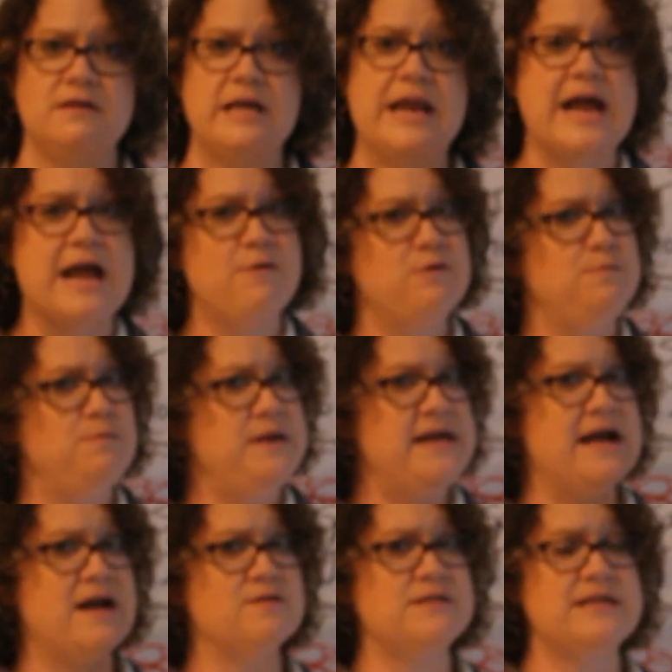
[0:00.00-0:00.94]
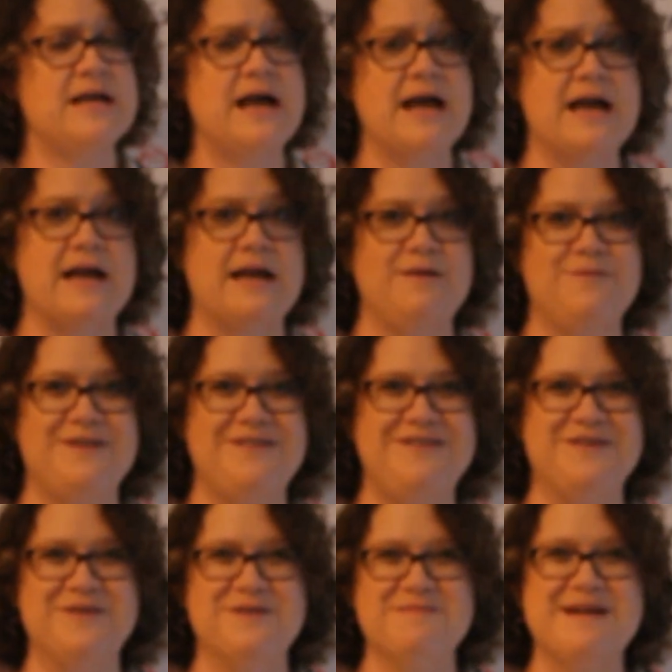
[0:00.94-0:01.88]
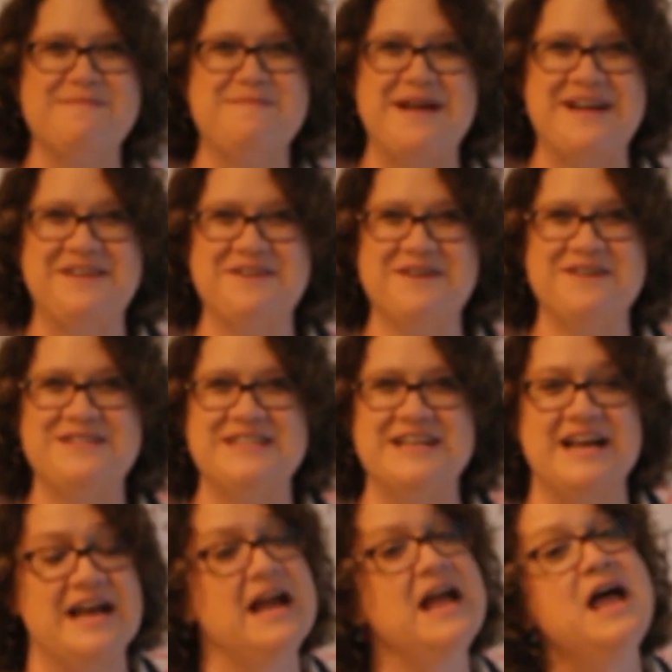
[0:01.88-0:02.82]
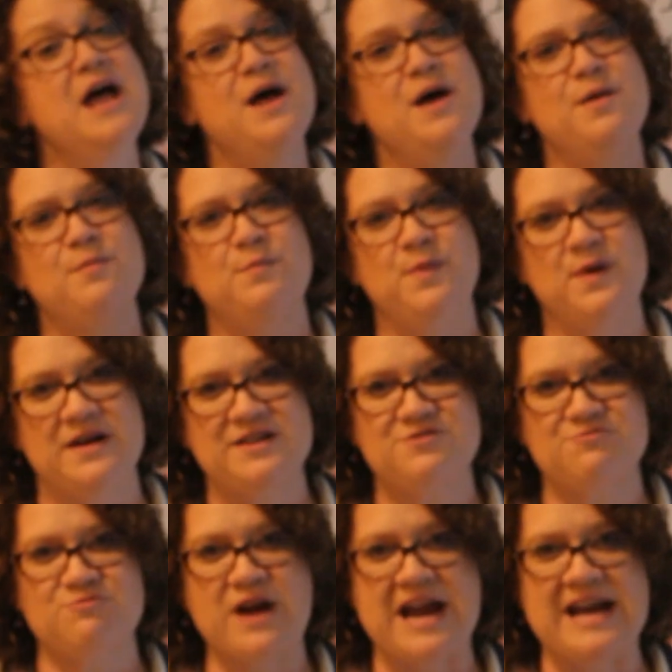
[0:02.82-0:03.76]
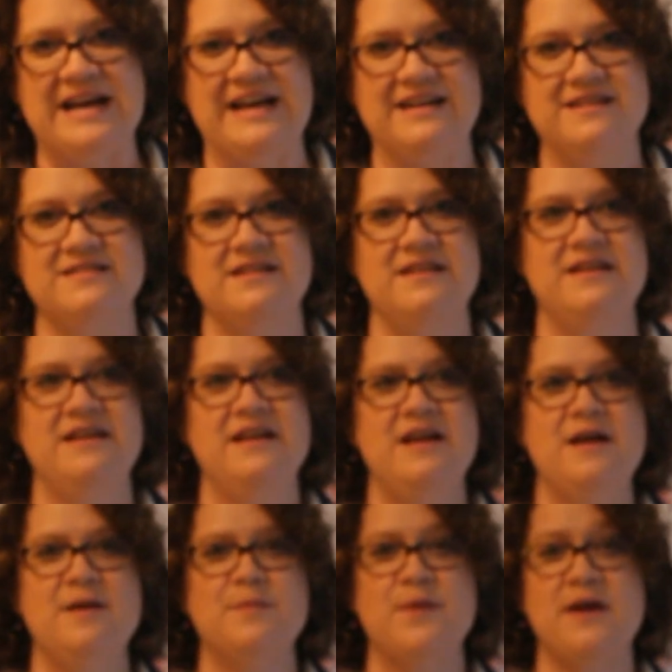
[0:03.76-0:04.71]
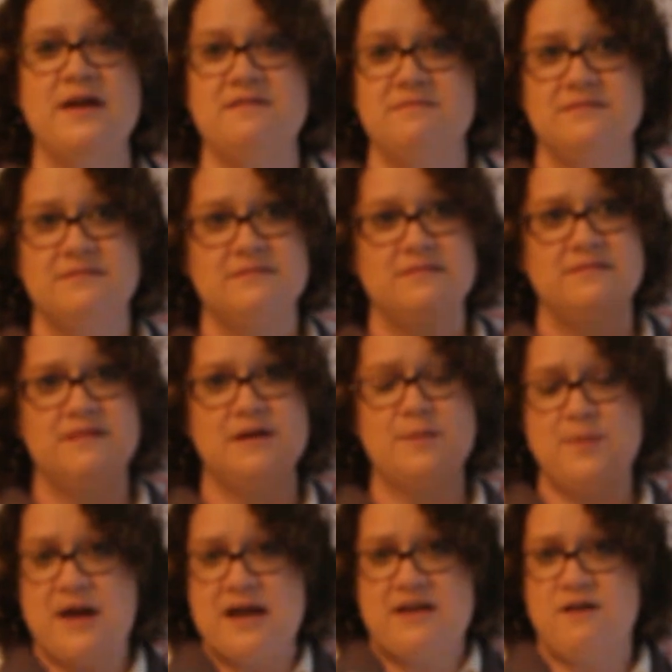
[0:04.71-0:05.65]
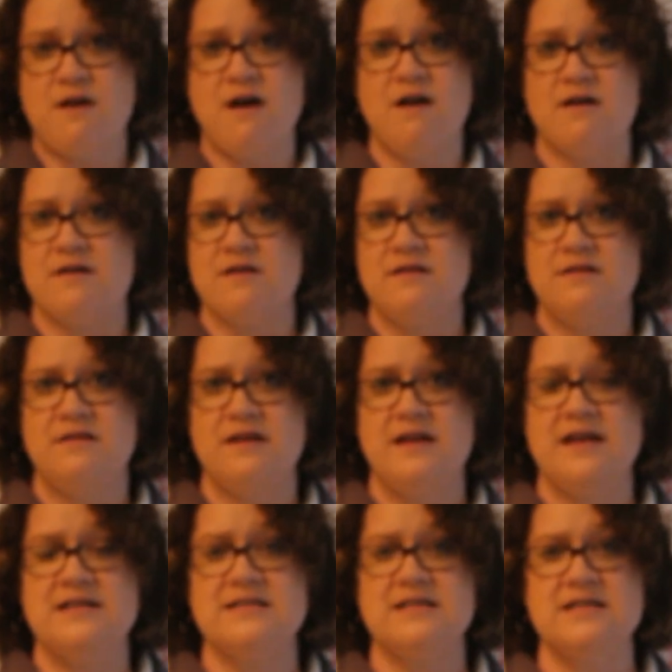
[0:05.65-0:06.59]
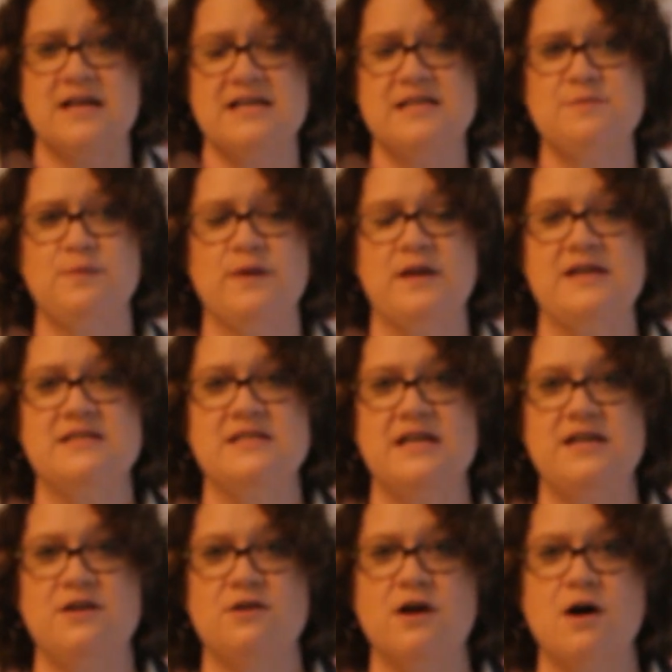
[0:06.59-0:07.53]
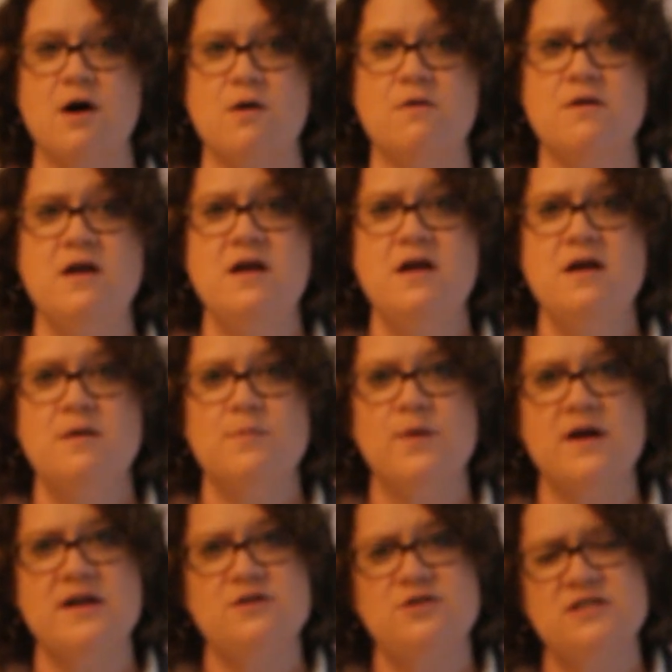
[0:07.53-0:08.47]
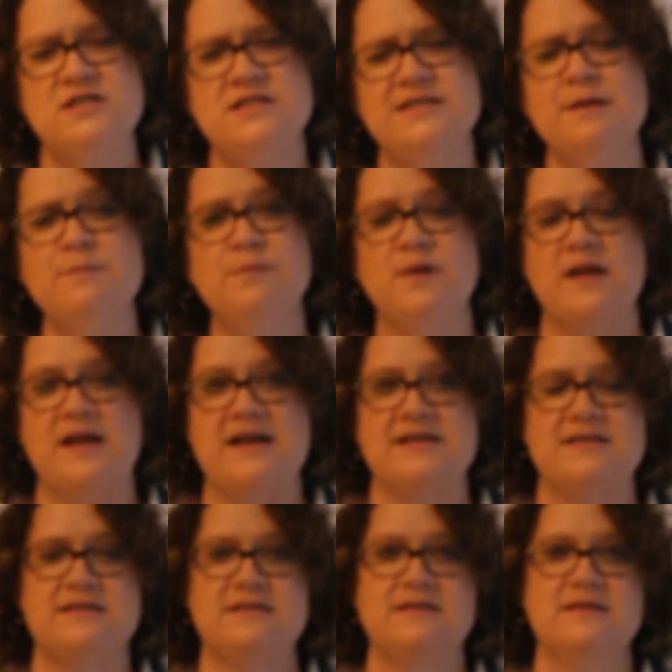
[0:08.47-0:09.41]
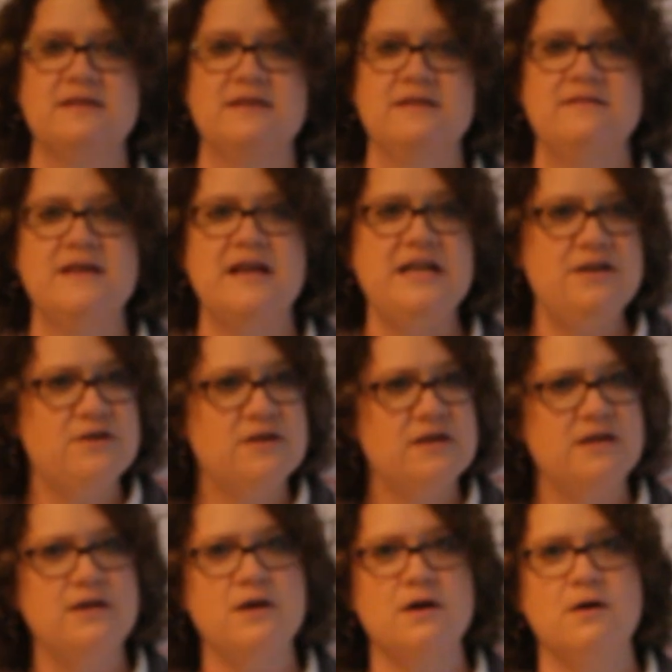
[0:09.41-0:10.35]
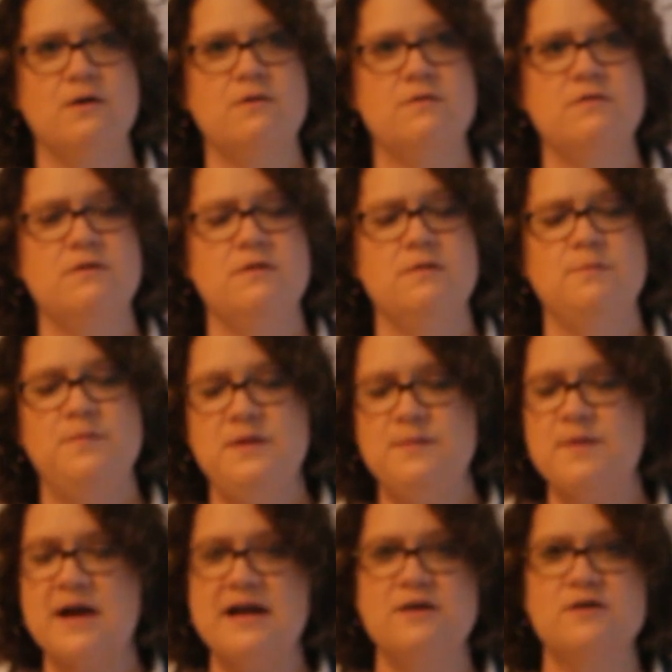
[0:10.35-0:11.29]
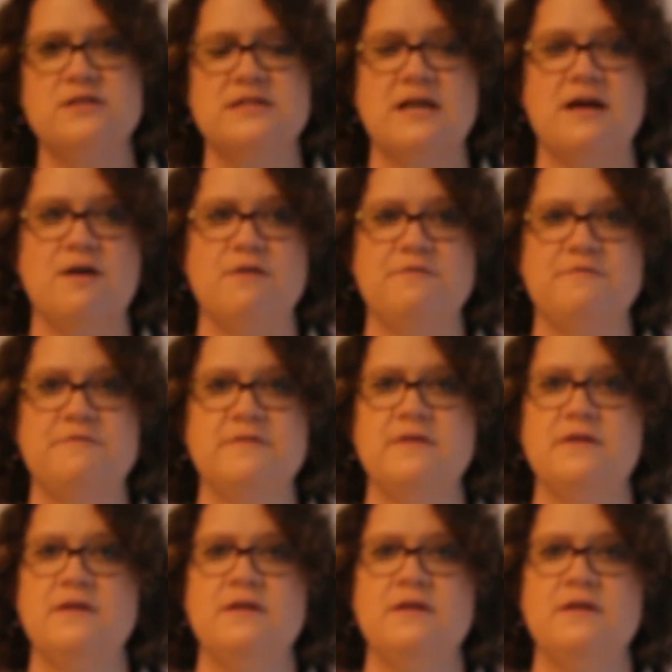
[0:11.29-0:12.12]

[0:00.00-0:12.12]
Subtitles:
and I would be outside with you in my backyard today, but it's raining. But a backyard is a nice place that you go. But just some place that you can go, be by yourself,